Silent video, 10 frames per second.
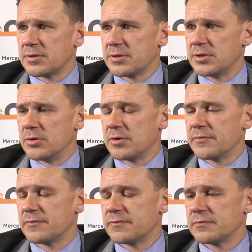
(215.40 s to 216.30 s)
you know,
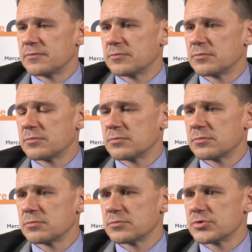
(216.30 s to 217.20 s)

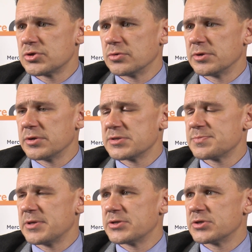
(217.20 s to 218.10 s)
have showed their
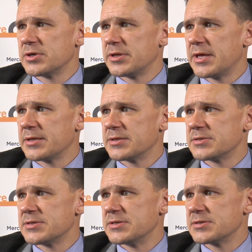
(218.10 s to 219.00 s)
displeasure in that
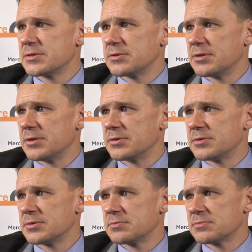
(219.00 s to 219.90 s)
this season,
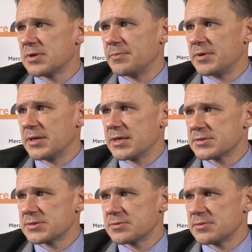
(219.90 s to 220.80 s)
and I mean,
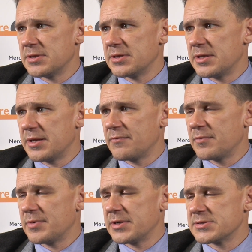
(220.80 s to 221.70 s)
that's in
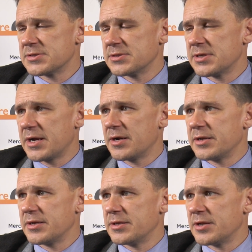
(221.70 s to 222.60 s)
everybody's
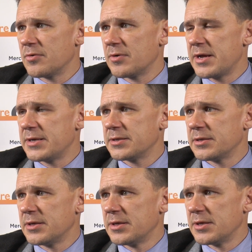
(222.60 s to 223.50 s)
entirety, and they're right.
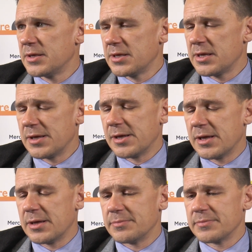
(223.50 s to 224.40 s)

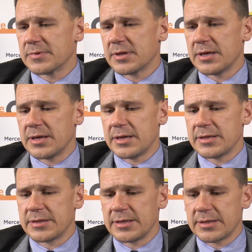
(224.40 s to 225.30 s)

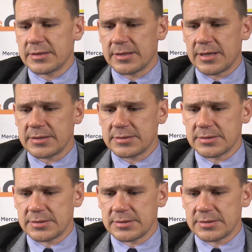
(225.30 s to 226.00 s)
I think that